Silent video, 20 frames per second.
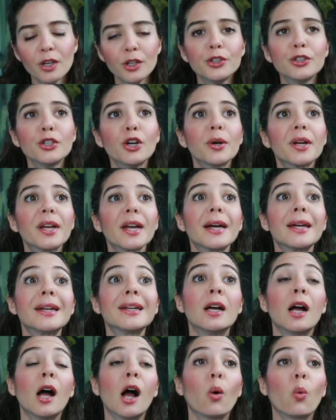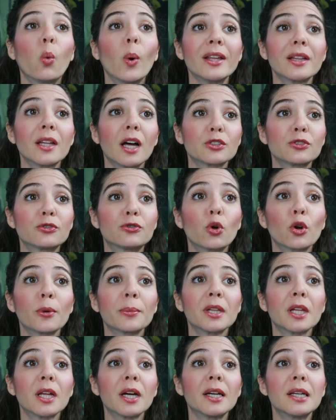you know, again, weight loss
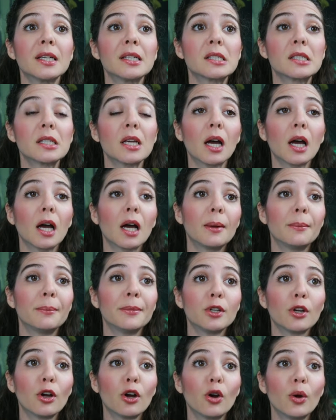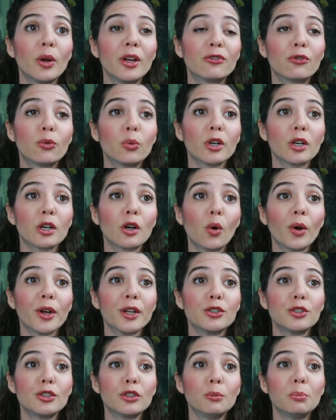formulas, um, you know, if we're
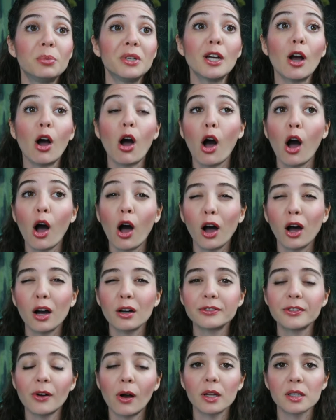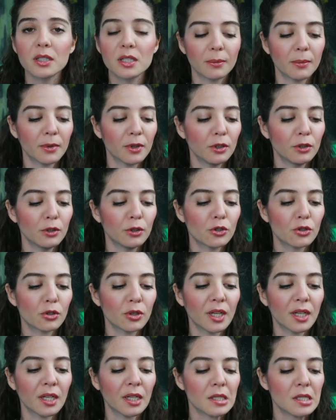going to be off on some of the
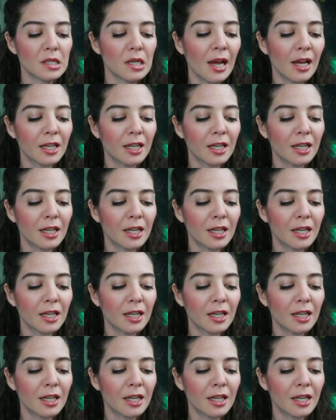nutrients,